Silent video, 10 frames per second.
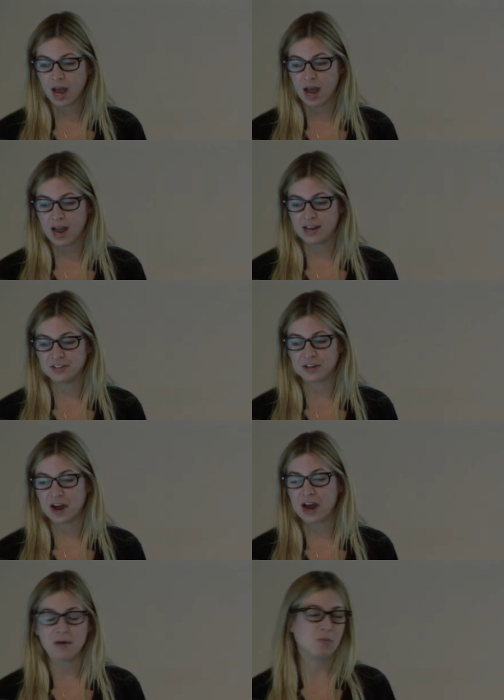and
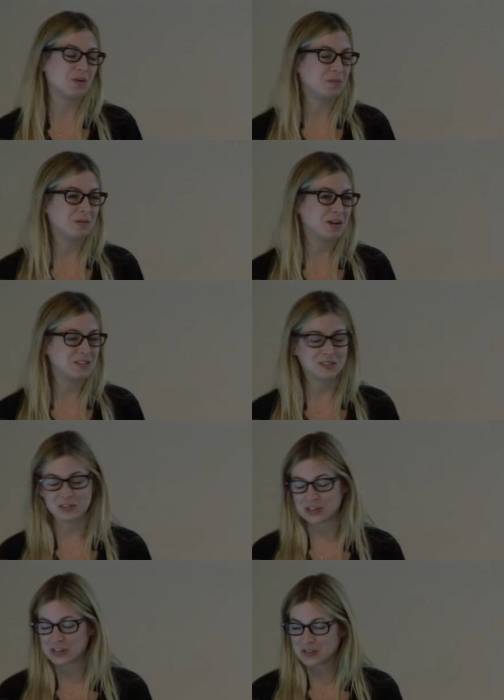uh, will be my
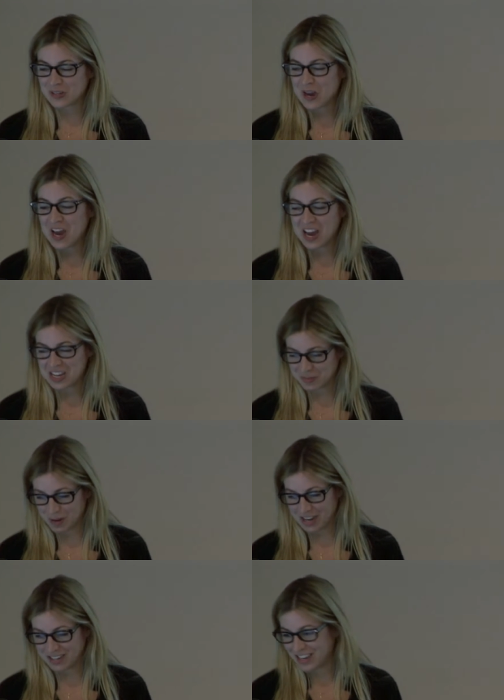sister's
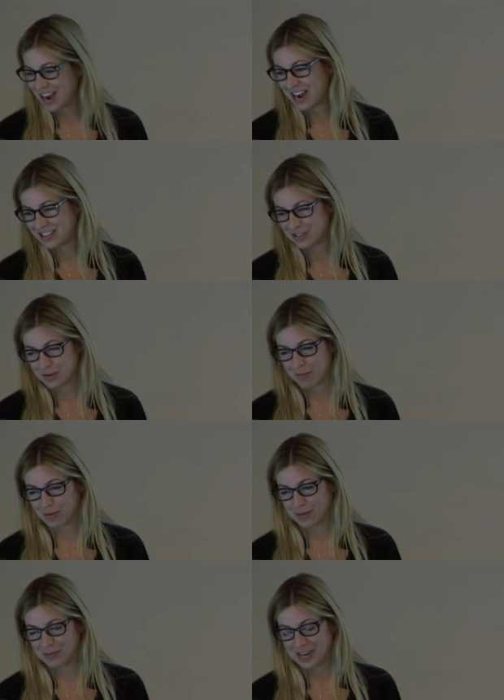husband. Uh, the
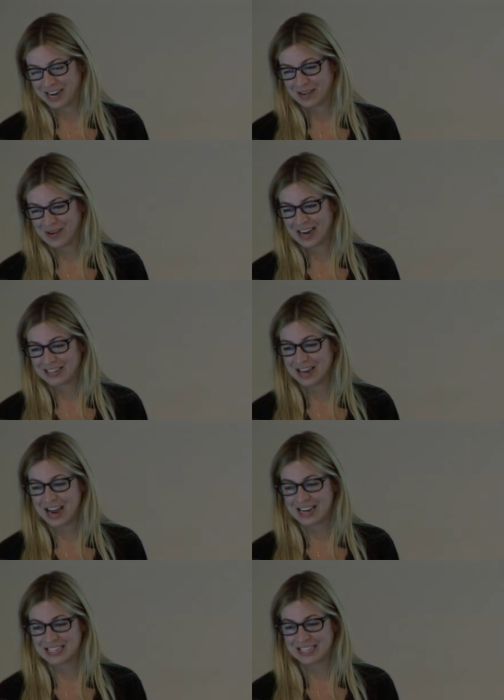drummer will be anyway.
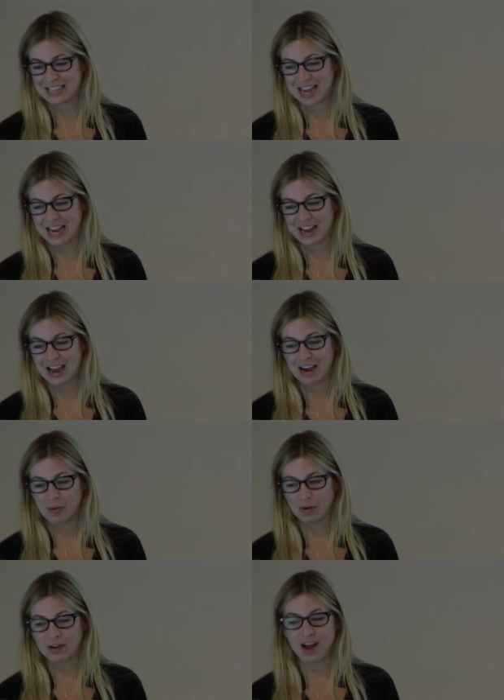And they uh,
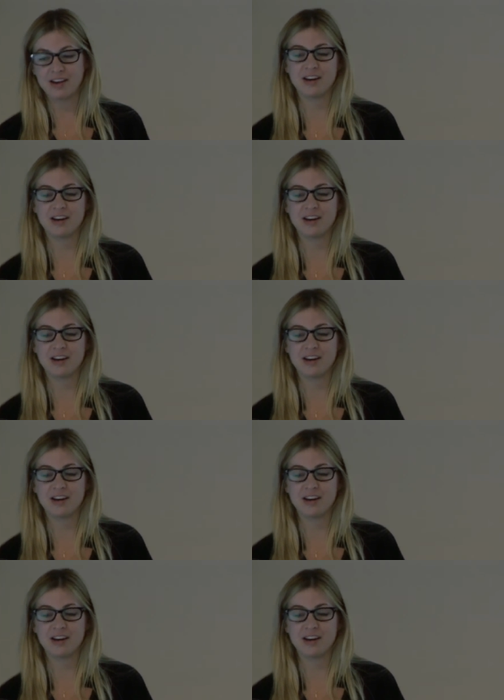were kind